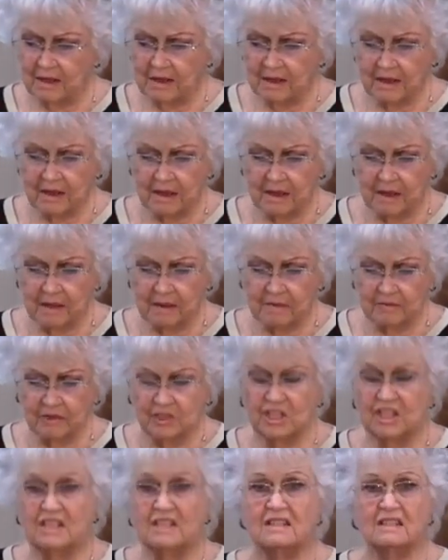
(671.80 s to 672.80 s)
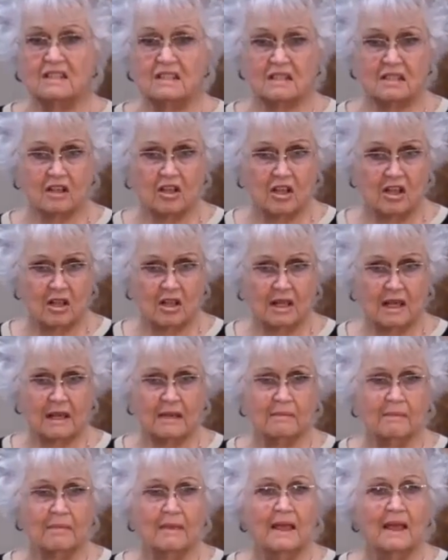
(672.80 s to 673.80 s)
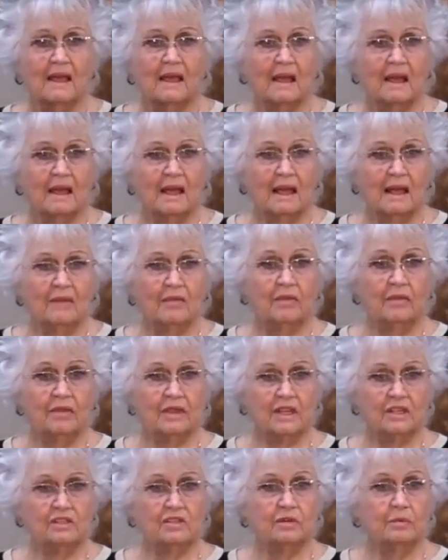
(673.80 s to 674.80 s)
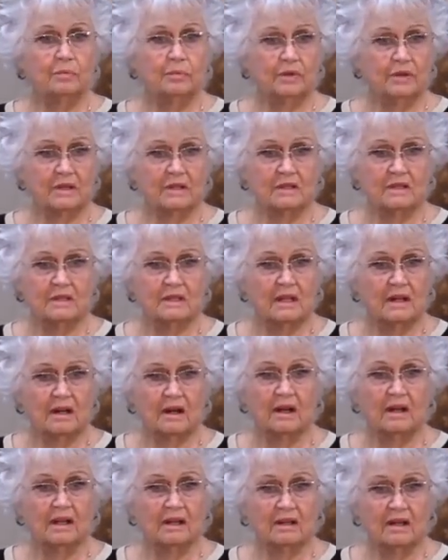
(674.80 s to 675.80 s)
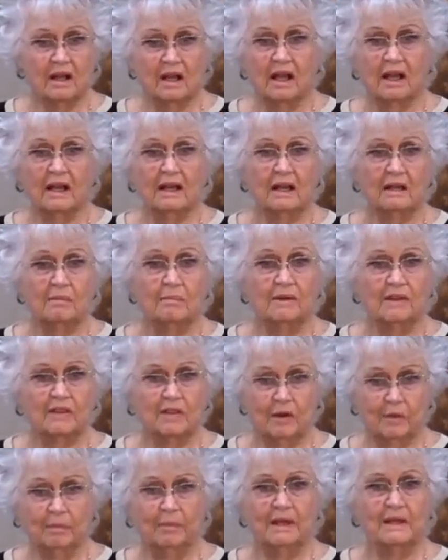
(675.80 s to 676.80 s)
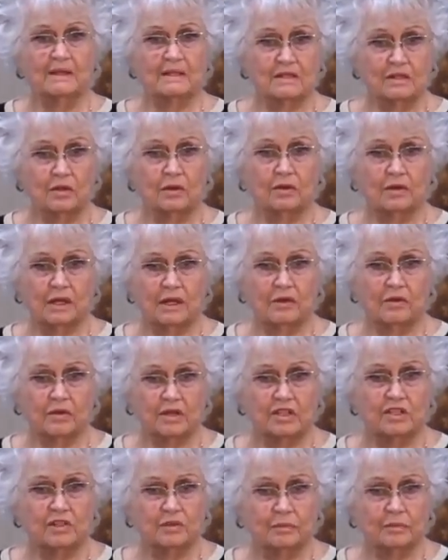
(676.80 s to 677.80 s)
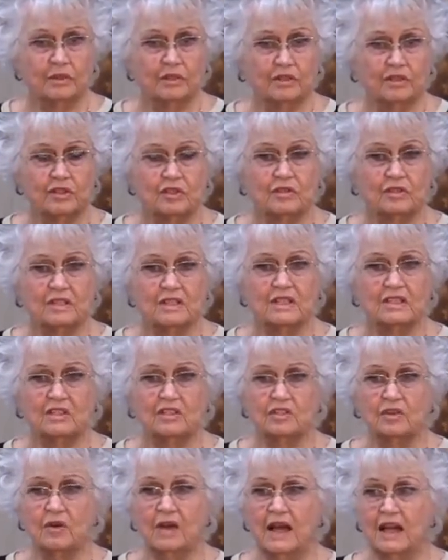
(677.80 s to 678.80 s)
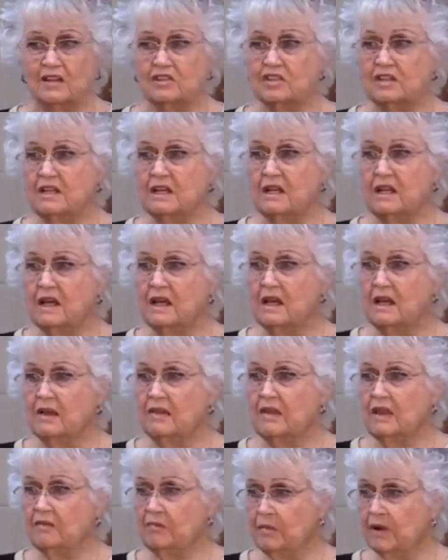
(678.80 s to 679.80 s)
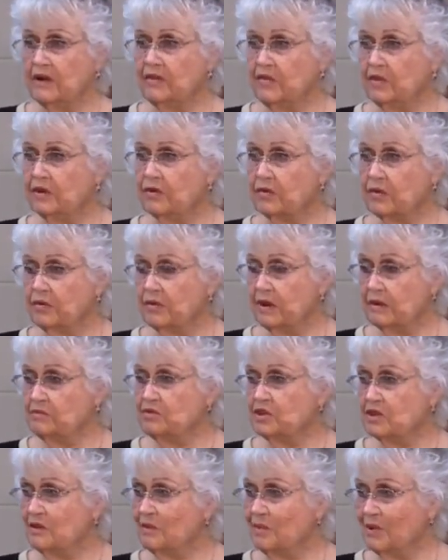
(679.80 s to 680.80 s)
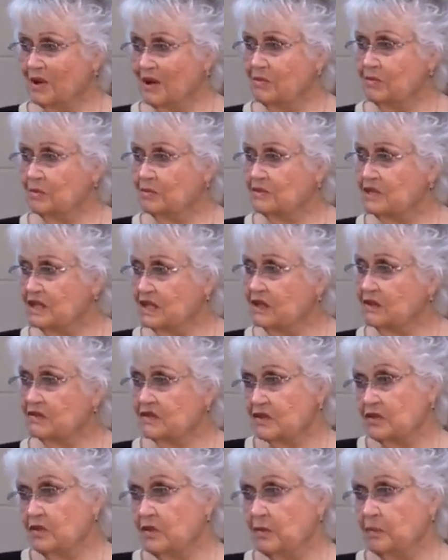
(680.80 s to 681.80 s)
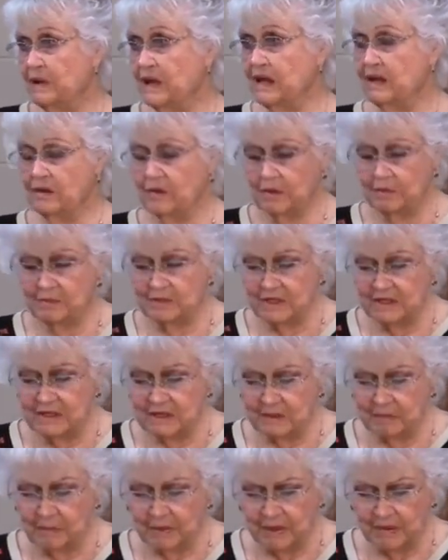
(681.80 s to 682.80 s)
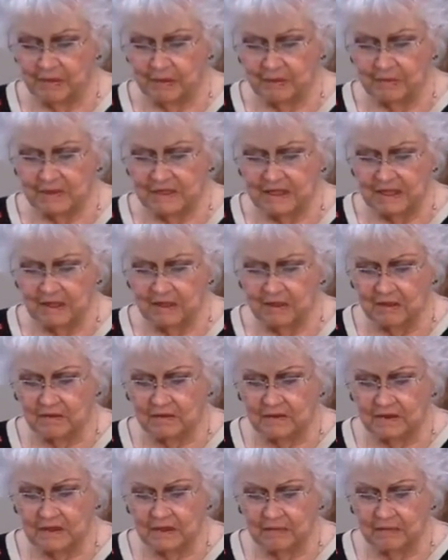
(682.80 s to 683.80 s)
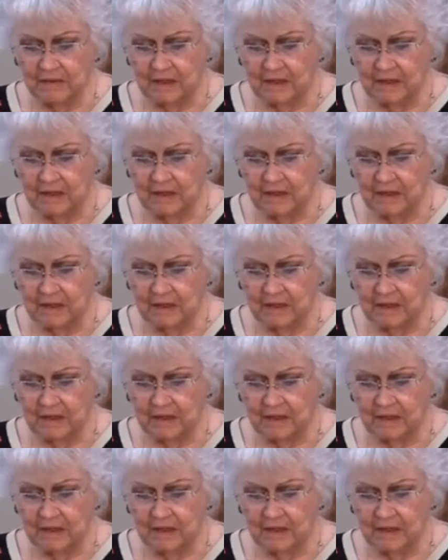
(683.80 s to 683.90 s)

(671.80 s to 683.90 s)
The Jesus Calling. And these are books that are ungodly, but they're being sold in Christian bookstores. And so actually they brought the corruption upon themselves, or their bankruptcies upon themselves.